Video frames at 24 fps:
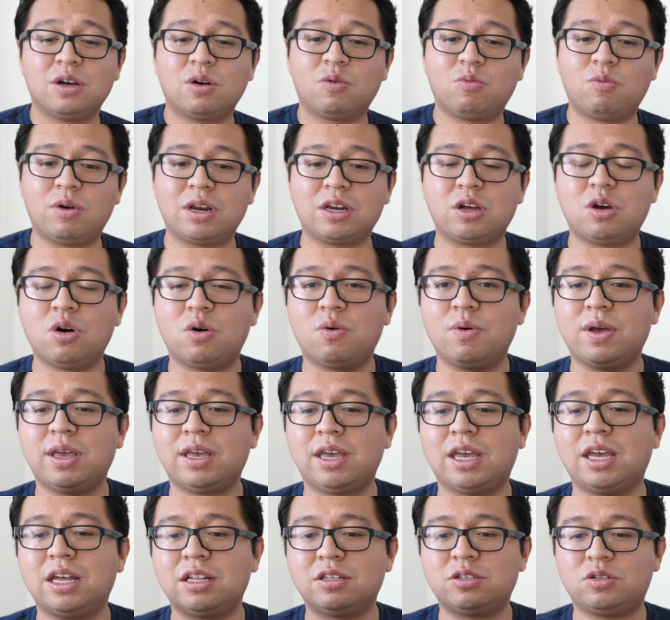when
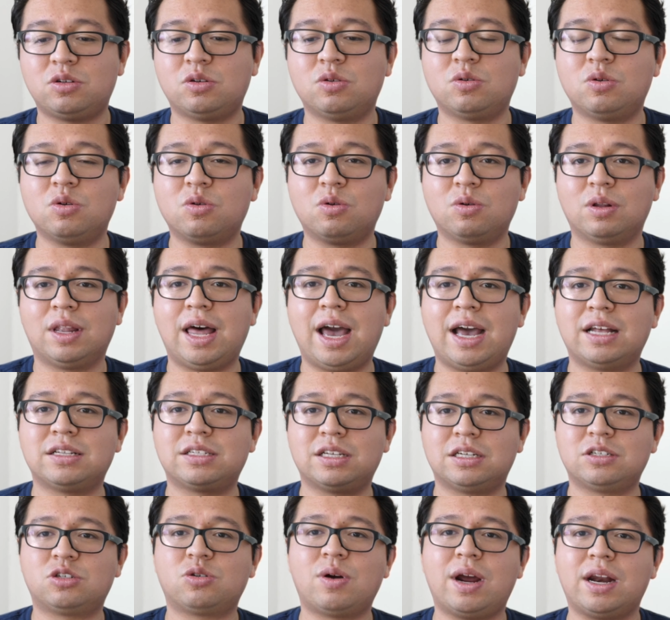going into Google Ads
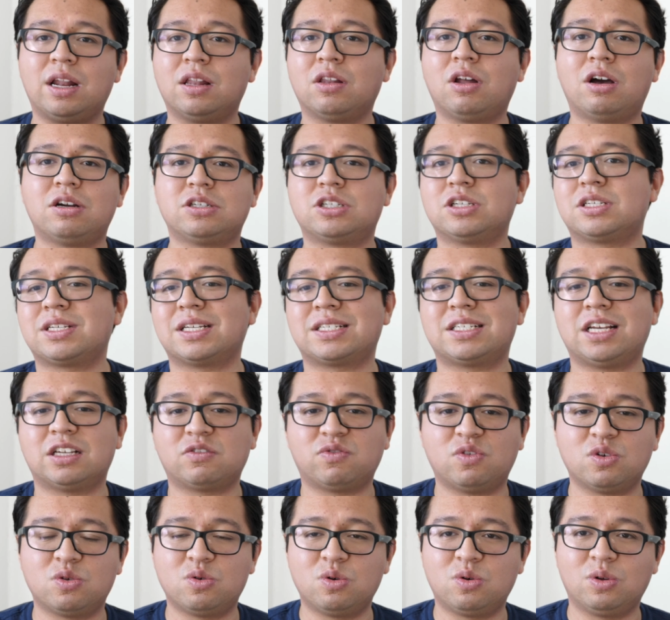and trying to launch a
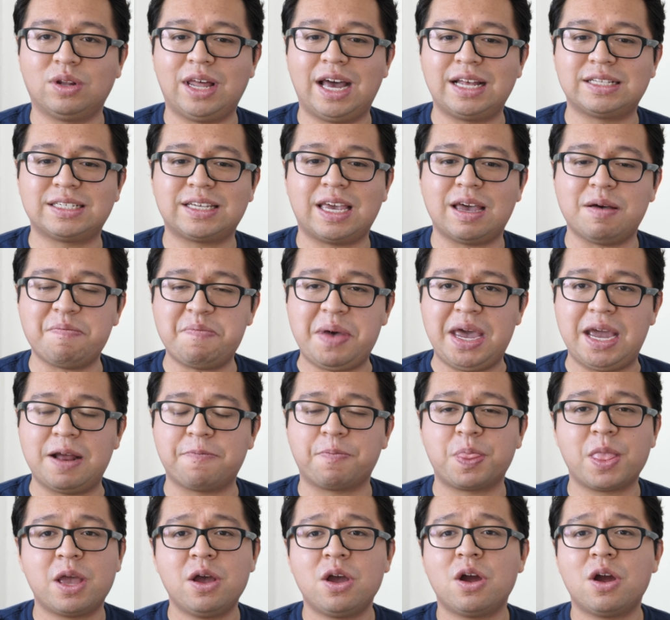successful Google Ads campaign.